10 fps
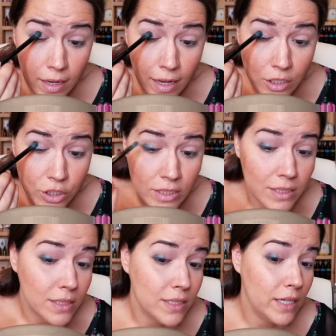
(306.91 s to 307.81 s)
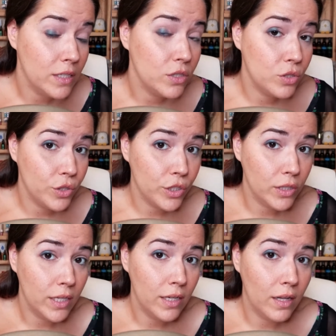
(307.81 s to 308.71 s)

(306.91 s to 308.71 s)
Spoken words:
actually sticks to your lid